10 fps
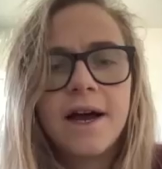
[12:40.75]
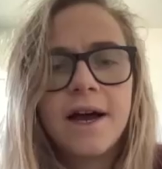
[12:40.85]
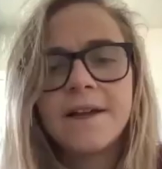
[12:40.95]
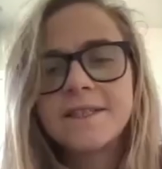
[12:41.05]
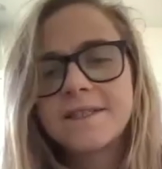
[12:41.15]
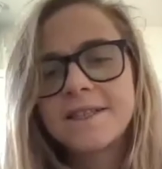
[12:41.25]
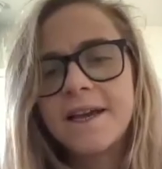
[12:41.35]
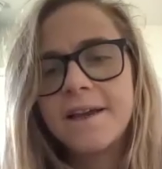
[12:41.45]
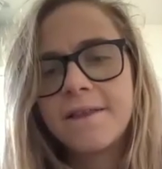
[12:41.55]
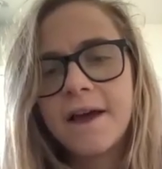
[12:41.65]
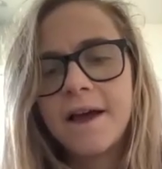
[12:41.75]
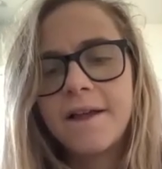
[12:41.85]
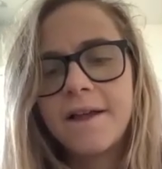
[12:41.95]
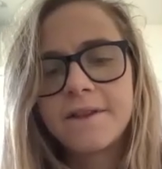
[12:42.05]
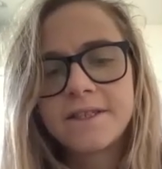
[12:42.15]
I like to say
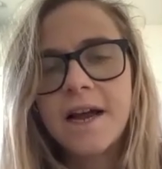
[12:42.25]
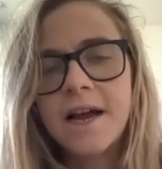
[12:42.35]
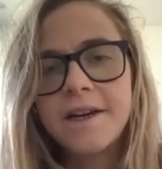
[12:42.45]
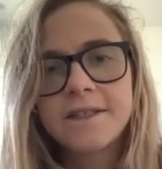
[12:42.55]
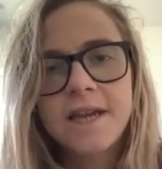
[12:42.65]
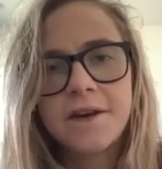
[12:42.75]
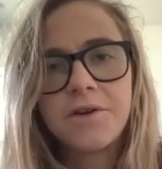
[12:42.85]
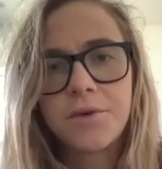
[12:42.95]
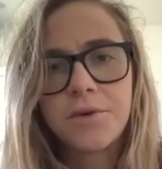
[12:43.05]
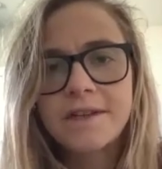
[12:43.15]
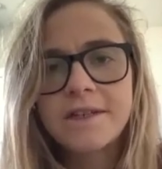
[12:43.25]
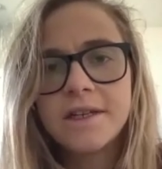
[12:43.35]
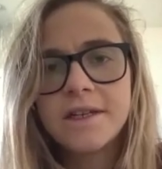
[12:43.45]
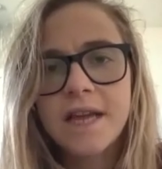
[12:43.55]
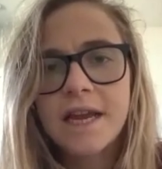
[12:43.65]
that the science can direct
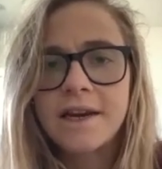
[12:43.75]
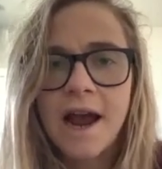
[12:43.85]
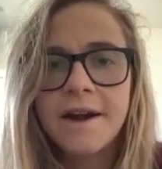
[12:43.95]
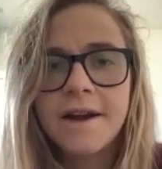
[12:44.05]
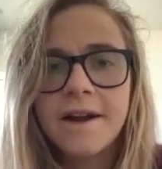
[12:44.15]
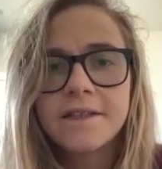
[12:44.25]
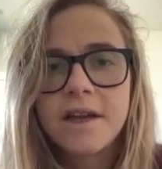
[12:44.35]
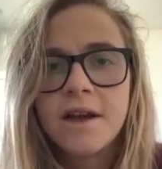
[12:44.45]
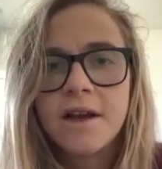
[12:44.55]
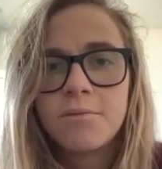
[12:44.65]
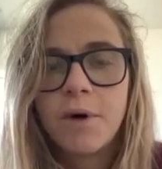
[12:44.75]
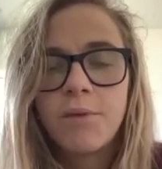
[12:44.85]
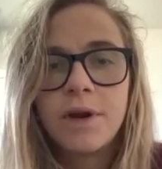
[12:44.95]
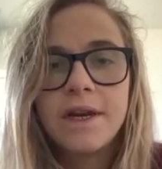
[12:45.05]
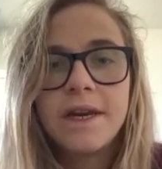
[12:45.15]
us and guide us, but
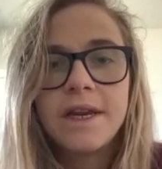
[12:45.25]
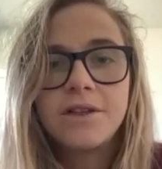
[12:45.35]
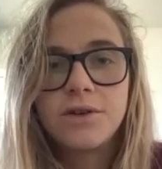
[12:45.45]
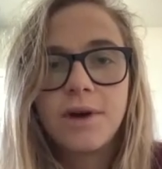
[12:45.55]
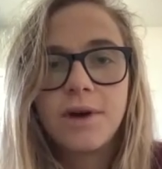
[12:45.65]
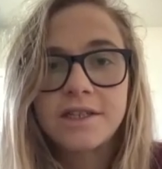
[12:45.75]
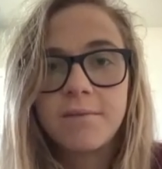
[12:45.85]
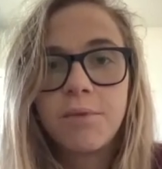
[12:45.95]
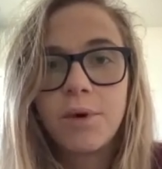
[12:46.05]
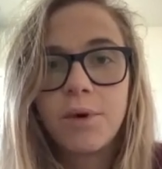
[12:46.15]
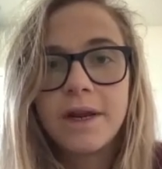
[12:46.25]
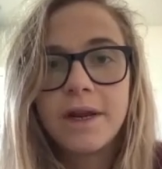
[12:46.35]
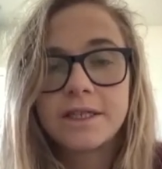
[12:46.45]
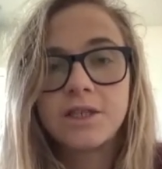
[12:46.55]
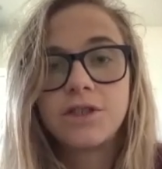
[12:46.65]
we need to at some point
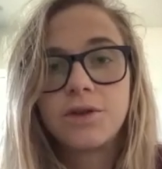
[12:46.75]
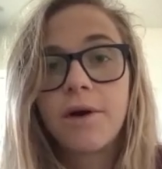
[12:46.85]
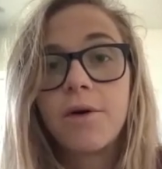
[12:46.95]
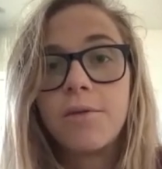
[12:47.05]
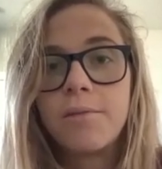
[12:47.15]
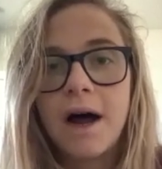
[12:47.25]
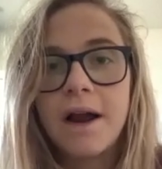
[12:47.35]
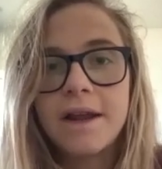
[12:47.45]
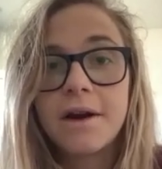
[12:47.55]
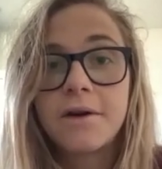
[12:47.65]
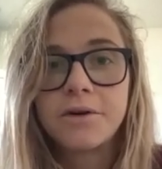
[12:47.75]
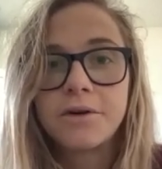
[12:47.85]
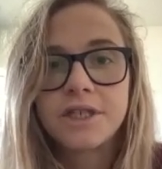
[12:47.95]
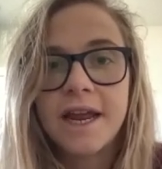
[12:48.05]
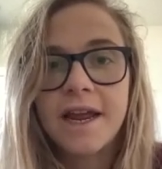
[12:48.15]
listen to our own body and
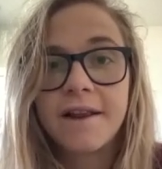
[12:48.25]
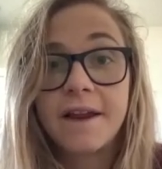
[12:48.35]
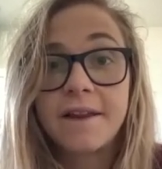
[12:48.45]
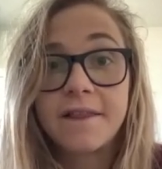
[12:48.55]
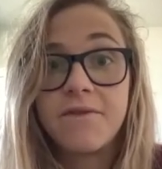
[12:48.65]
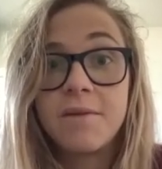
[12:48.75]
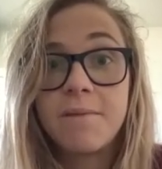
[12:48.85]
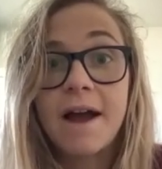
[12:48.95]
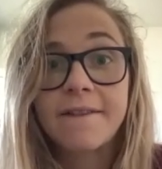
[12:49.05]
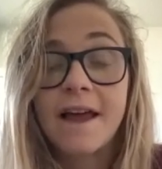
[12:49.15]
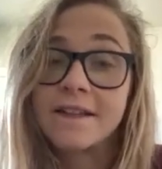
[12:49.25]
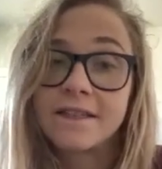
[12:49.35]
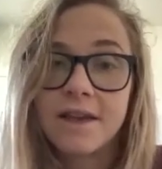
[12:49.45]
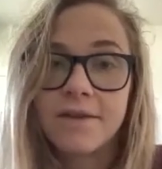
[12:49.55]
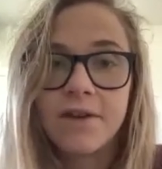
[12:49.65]
understand like the feedback that it's
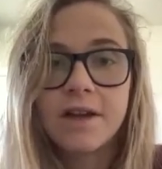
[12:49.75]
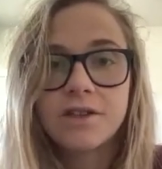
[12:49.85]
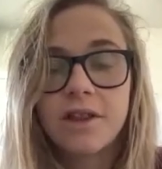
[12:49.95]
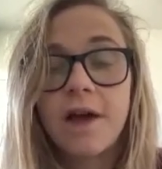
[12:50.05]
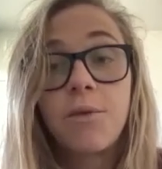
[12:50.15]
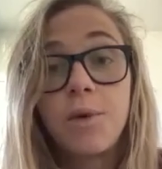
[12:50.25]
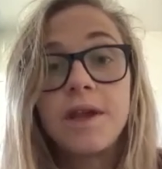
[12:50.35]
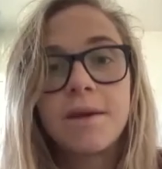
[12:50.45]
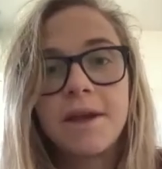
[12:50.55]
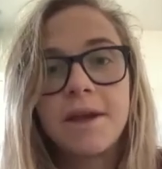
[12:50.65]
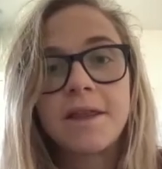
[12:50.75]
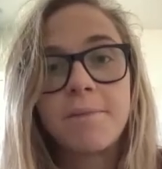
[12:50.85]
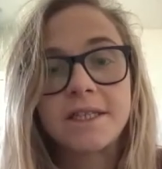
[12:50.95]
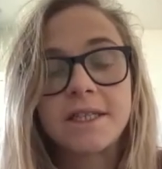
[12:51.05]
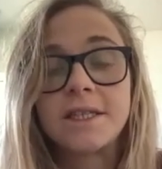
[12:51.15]
giving us so that we can make the
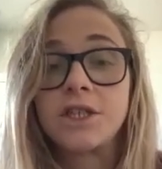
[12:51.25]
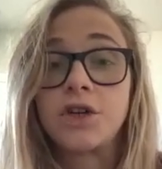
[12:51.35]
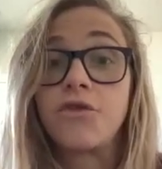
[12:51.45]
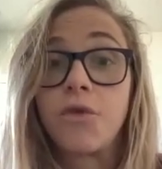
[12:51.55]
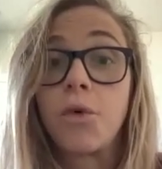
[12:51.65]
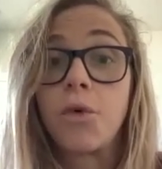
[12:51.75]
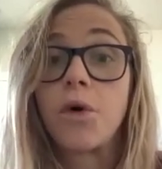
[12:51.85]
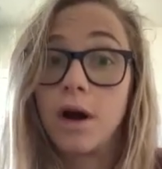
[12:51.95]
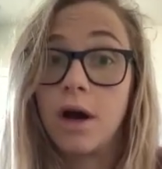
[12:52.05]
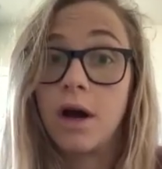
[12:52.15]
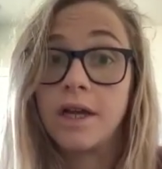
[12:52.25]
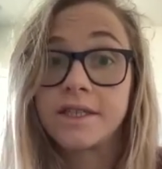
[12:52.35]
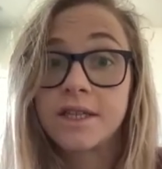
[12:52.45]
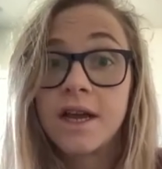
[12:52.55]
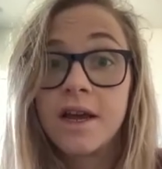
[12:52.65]
best decision for
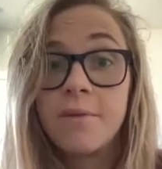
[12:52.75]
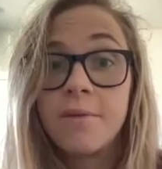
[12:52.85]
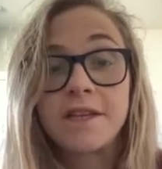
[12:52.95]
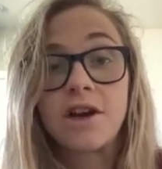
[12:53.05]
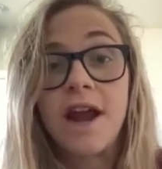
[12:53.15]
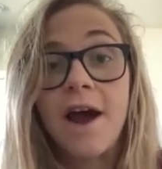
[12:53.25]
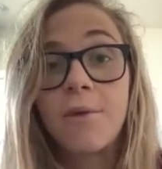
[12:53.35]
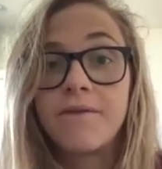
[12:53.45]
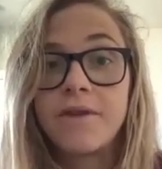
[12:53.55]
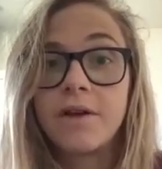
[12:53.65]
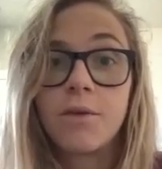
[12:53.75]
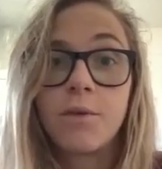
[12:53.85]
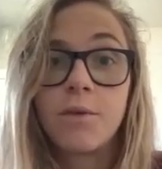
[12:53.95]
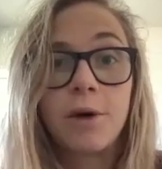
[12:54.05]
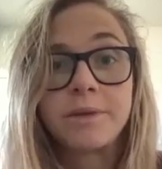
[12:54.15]
us based on how we feel and
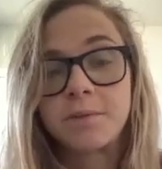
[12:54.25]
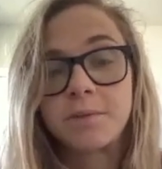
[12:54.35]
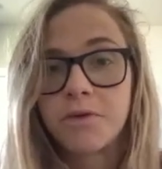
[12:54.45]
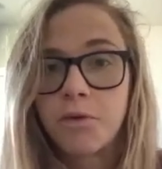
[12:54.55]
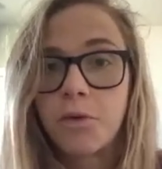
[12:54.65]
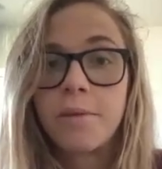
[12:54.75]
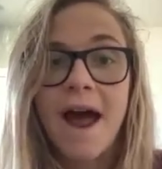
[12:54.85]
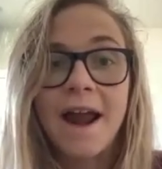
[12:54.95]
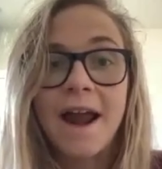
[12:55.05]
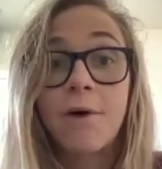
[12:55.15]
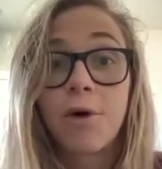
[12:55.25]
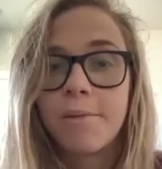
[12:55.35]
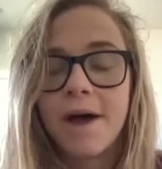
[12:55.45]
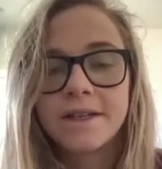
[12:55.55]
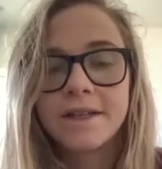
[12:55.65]
what helps us perform at our
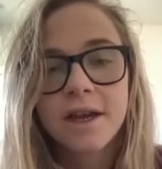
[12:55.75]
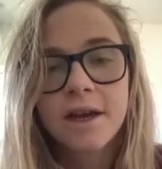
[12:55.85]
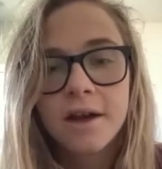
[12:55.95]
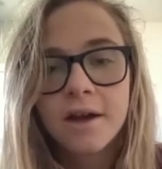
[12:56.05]
best.